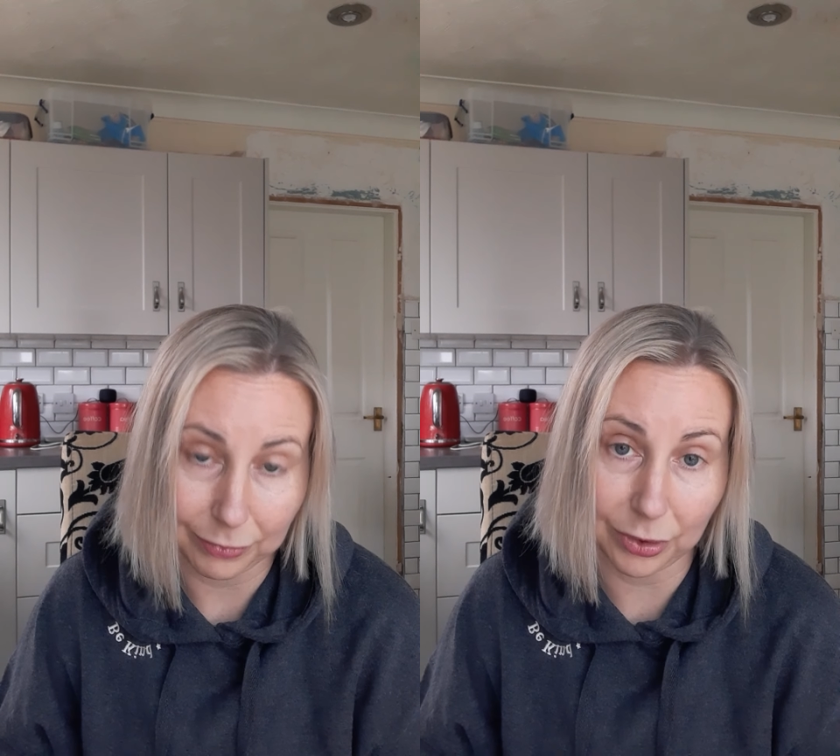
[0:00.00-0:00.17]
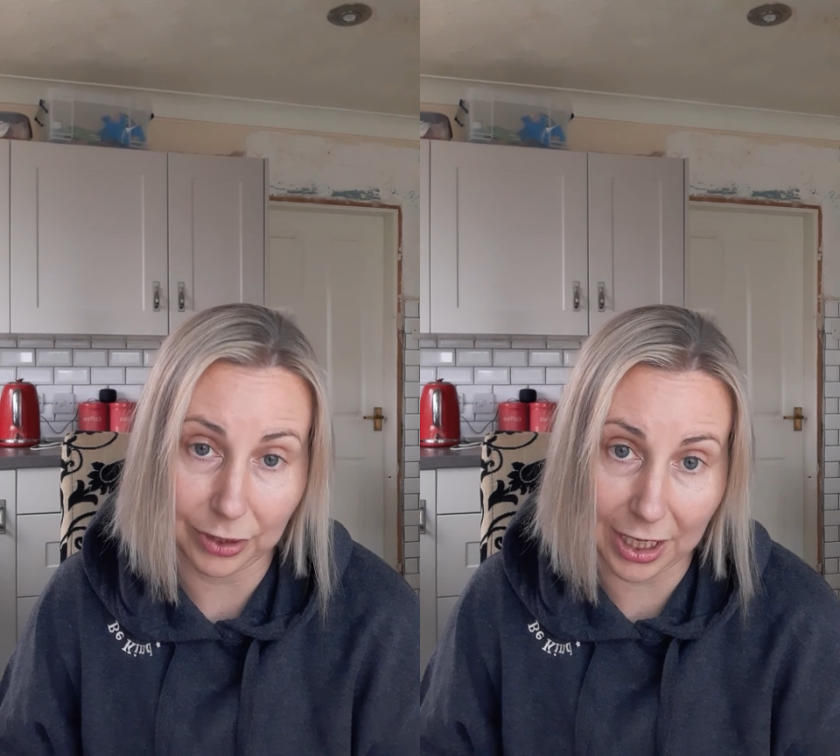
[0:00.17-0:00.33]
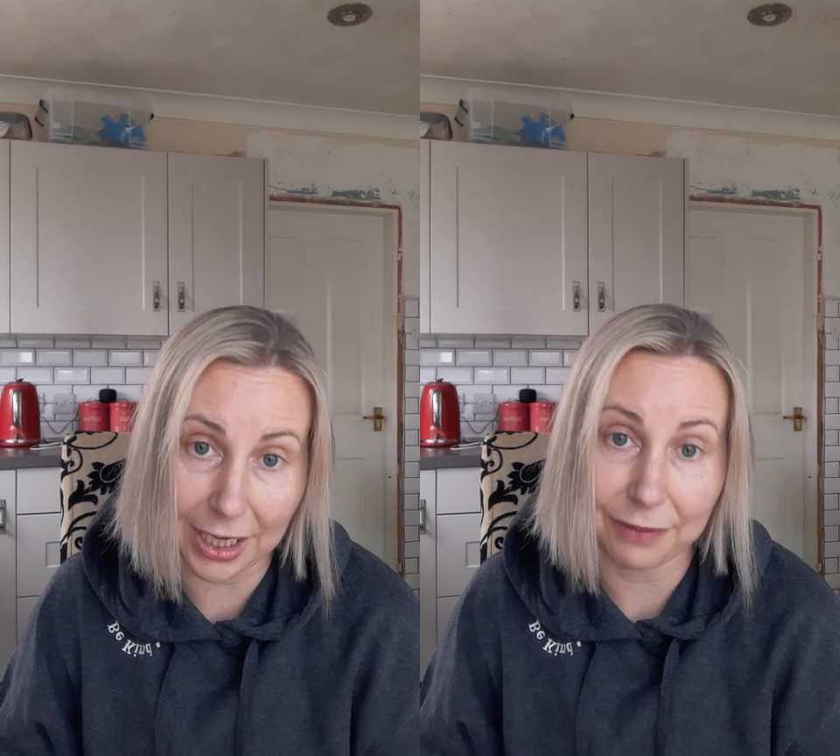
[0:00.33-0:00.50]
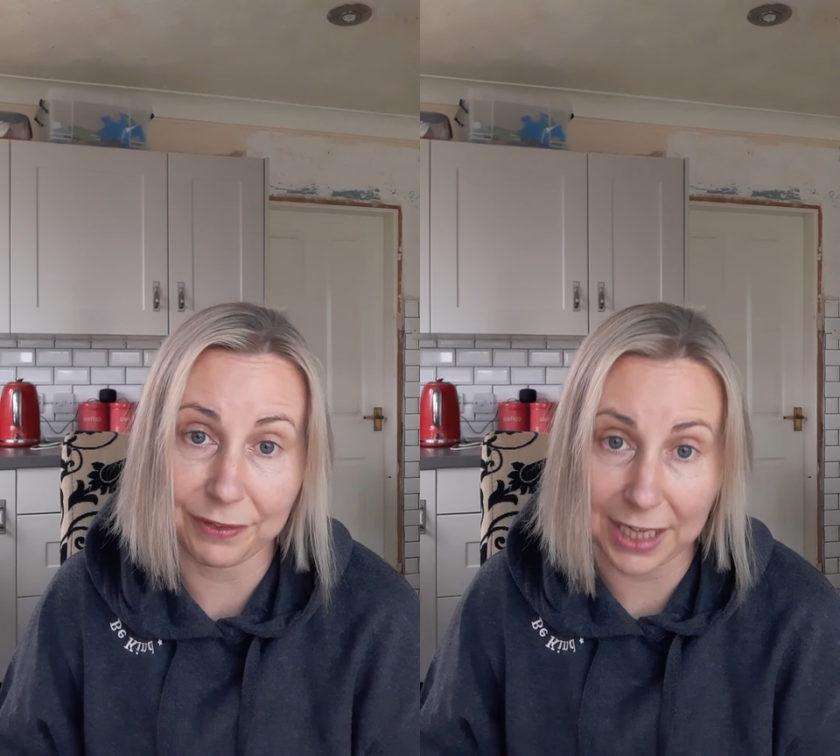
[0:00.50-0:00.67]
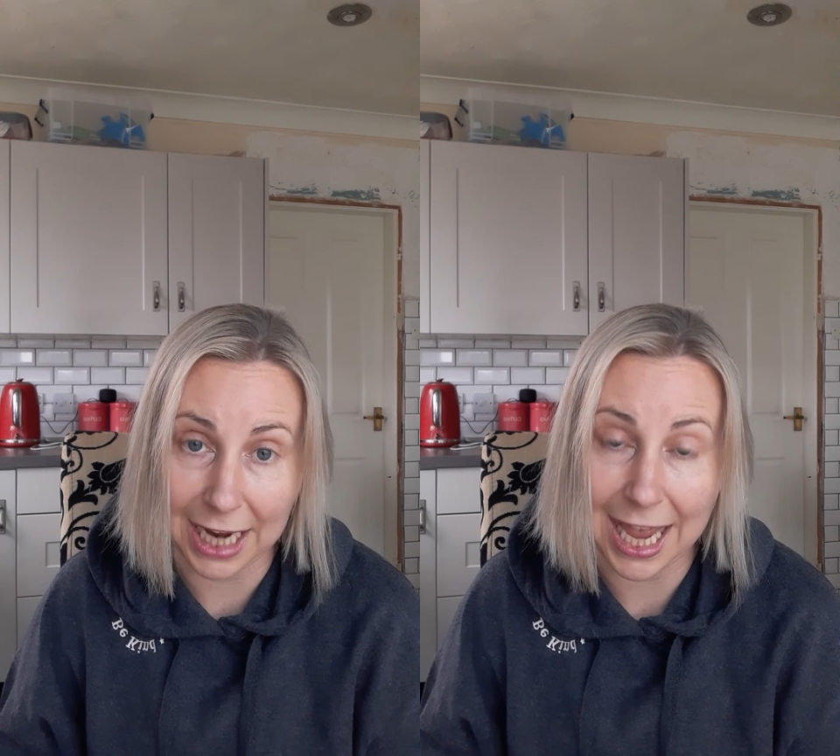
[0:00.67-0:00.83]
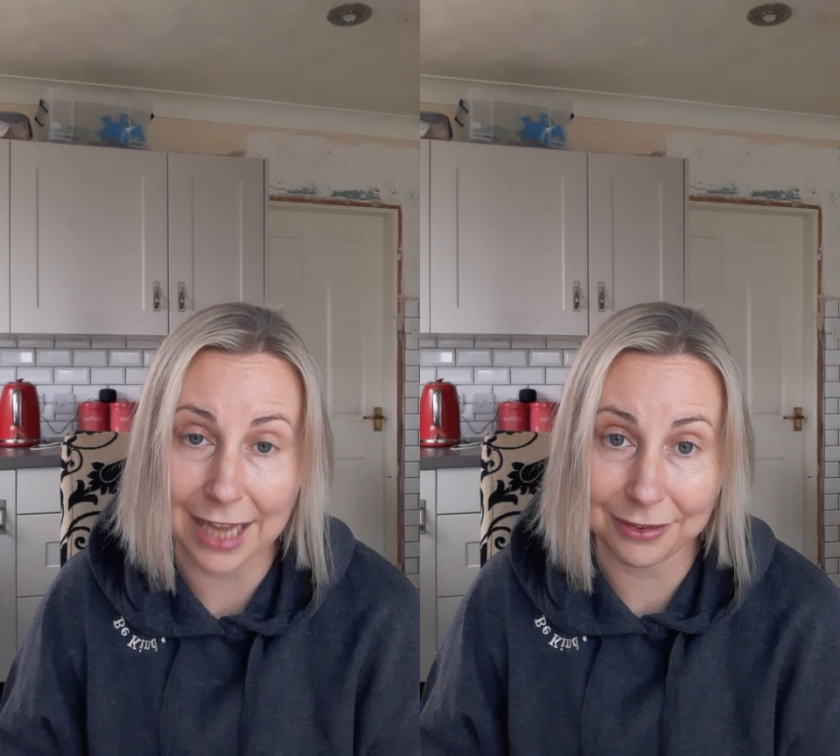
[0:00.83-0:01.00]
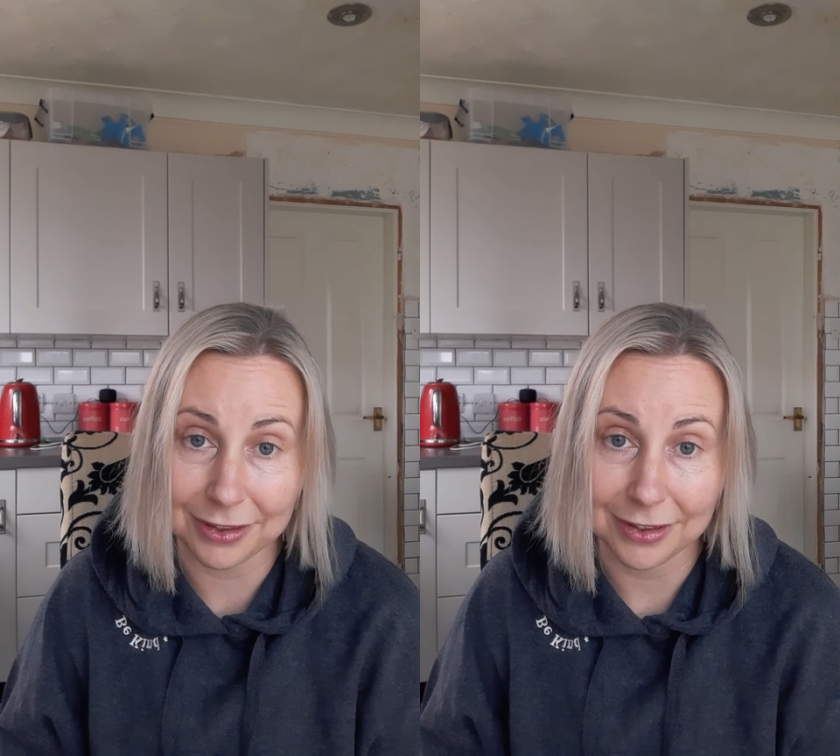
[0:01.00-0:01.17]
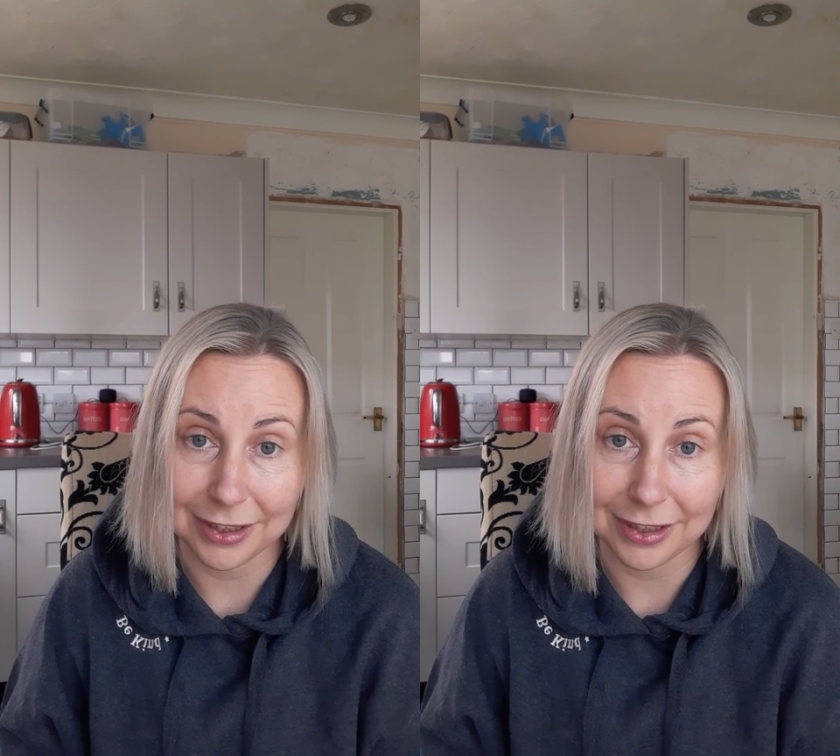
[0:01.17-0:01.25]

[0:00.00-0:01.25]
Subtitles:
okay, if you can.